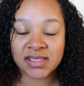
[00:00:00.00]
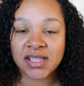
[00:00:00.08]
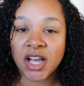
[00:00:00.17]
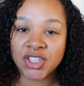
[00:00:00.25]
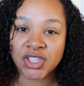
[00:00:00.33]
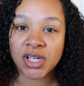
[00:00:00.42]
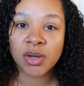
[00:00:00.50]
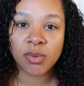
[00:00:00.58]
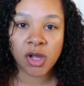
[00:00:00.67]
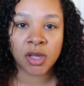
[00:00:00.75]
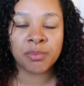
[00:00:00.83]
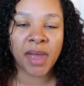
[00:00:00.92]
Sasha.
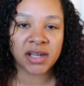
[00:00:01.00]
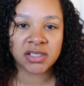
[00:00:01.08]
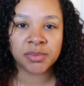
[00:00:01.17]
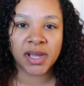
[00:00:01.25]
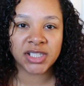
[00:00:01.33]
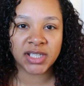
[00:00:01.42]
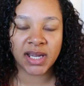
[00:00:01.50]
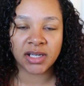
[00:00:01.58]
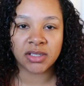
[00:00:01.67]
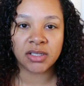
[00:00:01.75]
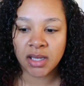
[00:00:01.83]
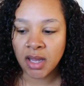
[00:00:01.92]
Welcome back to my
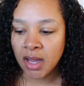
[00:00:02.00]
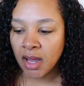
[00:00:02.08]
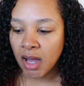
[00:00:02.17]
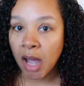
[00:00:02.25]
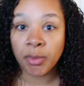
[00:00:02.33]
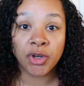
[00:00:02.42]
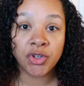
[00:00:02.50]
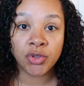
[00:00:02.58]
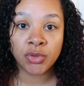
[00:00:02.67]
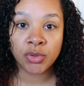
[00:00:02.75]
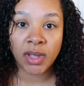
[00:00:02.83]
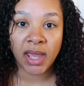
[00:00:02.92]
channel. I'm going to
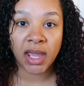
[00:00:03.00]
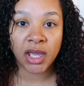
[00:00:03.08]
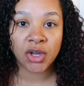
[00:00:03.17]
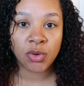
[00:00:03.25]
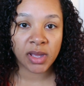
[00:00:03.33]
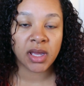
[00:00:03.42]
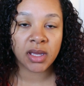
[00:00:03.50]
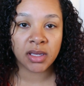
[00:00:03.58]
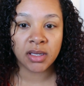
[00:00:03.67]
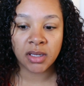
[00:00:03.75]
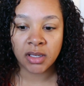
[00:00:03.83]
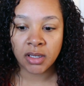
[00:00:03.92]
do a quick
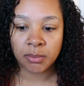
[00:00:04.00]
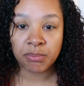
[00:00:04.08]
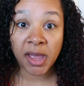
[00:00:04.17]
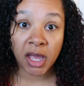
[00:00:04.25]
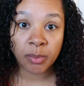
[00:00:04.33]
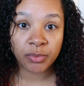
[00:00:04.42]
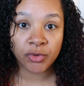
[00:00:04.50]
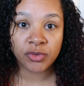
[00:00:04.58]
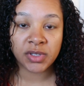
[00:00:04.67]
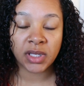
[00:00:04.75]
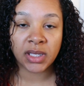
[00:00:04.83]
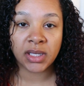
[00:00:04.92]
makeup
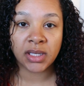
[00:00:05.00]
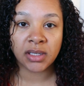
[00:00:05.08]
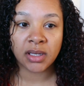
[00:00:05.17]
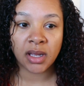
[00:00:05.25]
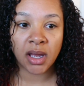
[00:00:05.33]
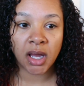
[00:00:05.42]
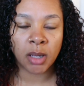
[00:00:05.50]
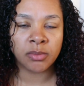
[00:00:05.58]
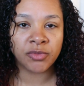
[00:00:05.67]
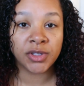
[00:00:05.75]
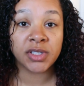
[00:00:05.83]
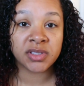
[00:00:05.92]
routine,
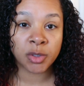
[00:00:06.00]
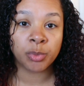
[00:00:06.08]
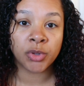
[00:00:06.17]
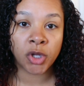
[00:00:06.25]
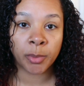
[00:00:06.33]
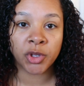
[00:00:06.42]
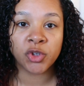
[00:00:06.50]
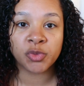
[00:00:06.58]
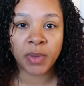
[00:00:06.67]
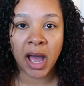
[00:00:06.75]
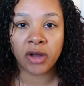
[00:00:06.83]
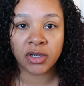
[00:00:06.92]
really simple. I'm going to use
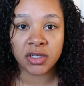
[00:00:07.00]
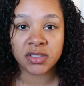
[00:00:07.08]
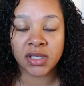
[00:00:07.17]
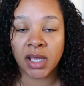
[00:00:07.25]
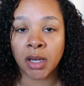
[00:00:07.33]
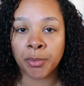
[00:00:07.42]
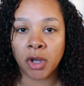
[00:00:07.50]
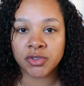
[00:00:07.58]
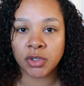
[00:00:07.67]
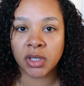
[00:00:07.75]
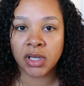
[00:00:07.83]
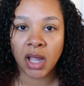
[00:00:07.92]
powders, and I'm
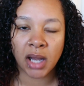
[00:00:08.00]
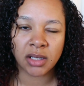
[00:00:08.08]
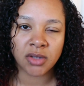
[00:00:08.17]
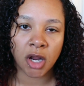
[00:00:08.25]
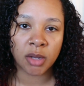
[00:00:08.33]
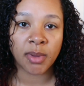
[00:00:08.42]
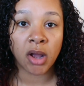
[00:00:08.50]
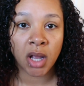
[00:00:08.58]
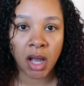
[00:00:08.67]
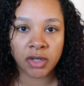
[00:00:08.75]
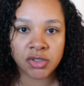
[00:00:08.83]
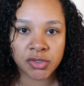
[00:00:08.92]
also going to kind of talk about
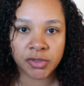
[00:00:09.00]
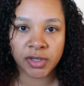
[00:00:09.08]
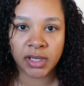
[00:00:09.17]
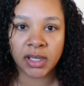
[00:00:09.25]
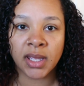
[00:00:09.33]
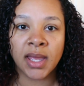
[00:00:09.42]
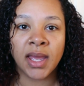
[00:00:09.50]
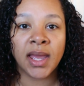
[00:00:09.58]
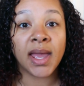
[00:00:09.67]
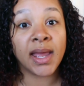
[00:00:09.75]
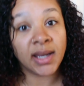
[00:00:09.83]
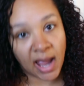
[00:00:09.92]
contouring
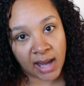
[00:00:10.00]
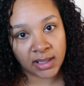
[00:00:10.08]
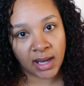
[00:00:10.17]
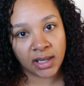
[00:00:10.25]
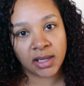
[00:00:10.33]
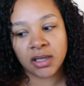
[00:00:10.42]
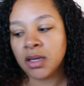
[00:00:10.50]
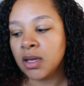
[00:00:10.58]
and highlighting.